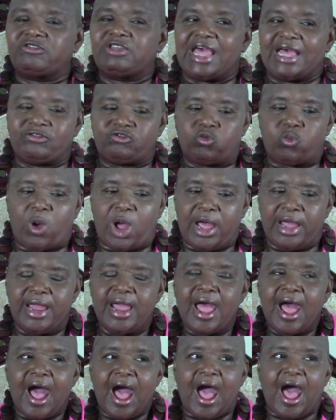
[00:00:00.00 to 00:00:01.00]
That's why
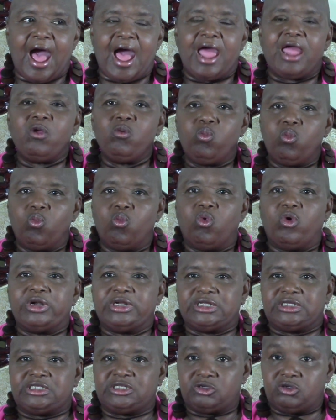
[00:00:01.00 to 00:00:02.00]
I
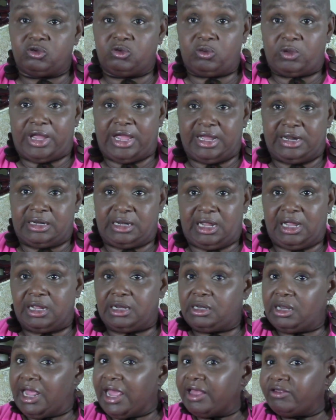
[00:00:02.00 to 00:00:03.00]
wanted to,
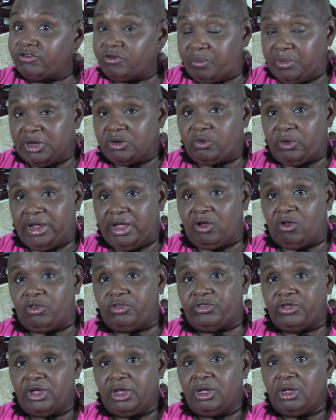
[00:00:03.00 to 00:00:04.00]
and as a mental health,